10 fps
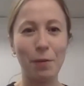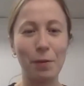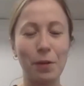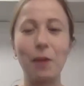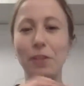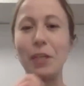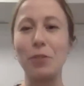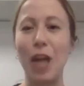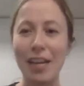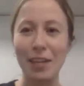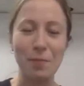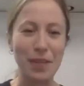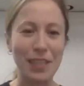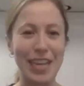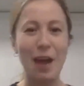I'll keep chatting in
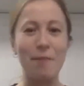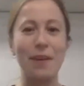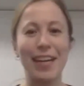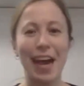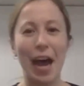the meantime.